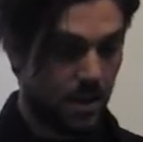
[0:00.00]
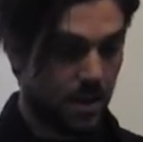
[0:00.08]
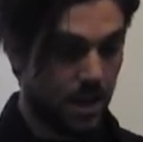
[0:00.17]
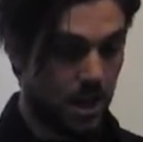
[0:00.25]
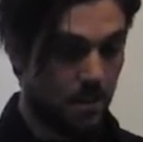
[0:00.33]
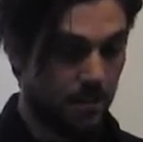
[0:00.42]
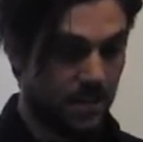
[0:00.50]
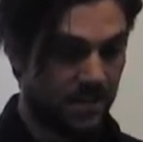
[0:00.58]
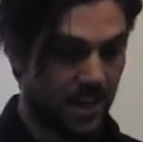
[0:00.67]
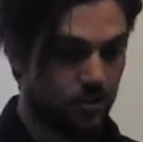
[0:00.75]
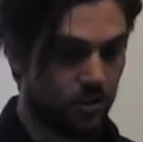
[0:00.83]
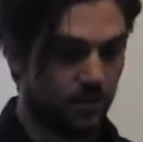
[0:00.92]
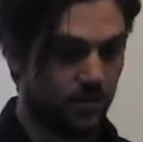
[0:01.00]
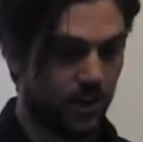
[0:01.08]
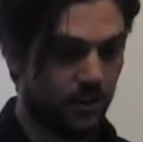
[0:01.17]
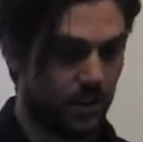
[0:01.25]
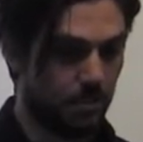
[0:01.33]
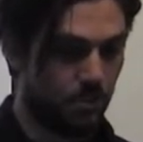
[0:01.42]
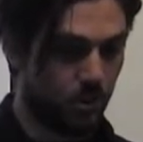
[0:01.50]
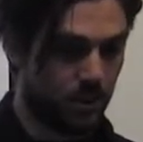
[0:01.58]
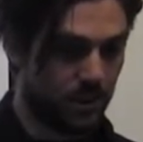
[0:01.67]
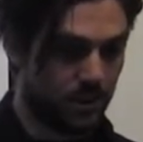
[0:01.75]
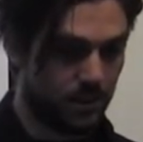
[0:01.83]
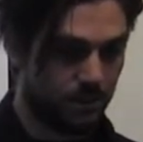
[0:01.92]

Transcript: um, is actually very important.